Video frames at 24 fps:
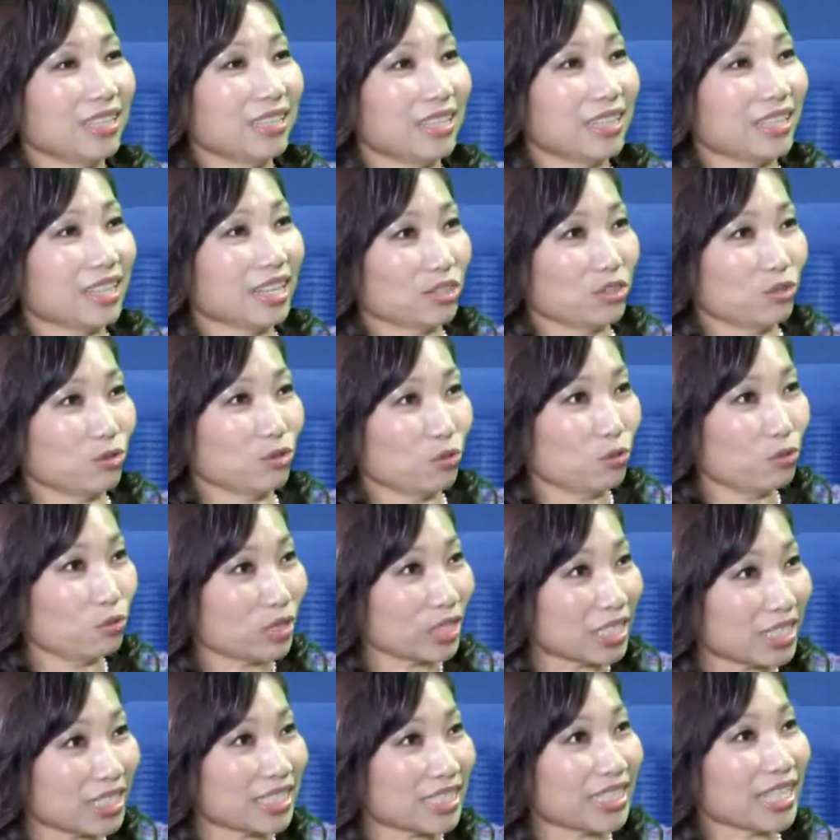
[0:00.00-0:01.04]
they get to
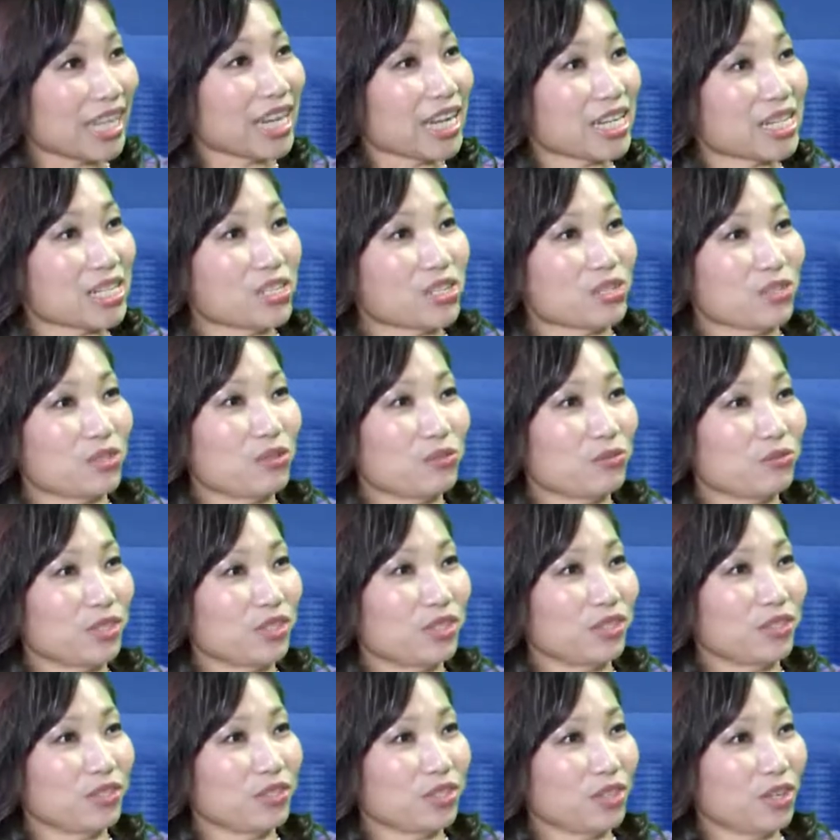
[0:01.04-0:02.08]
own a slice of uh,
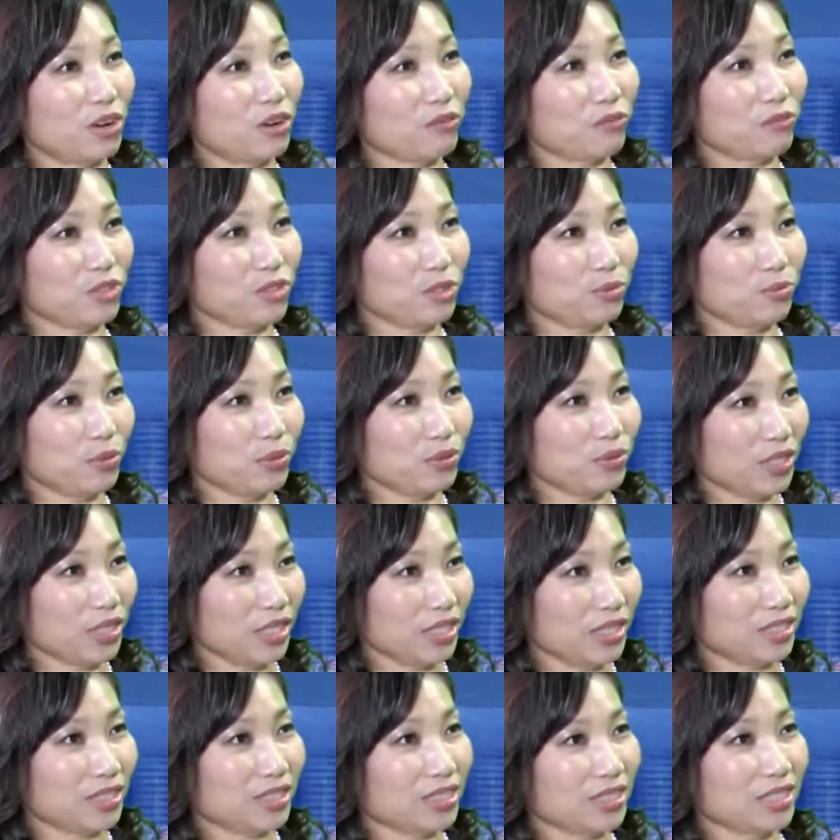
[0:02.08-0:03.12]
the office
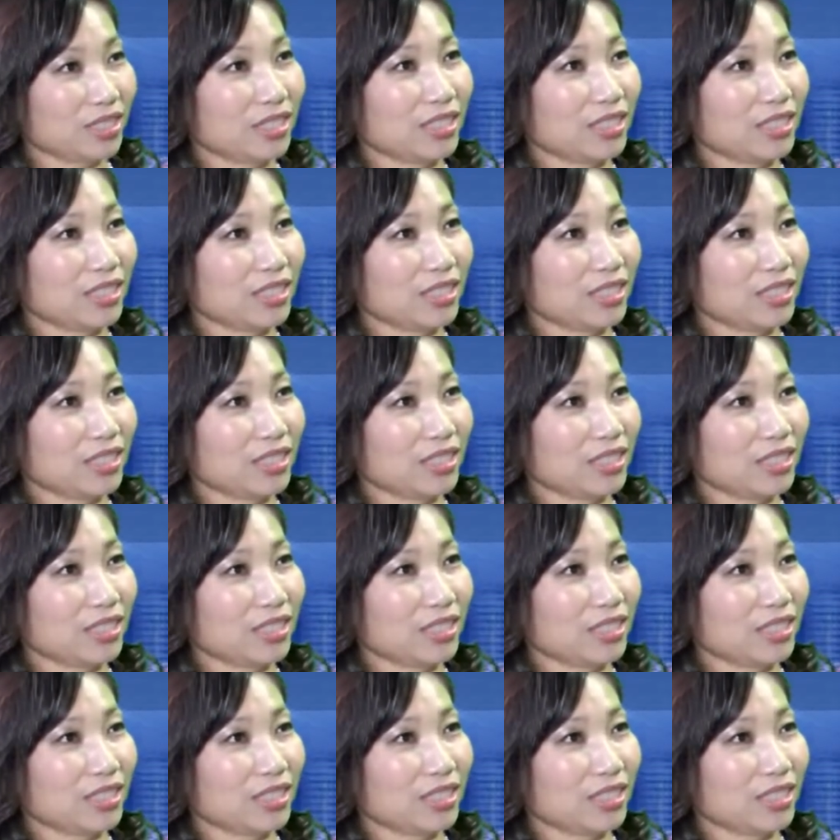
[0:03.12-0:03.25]
buildings.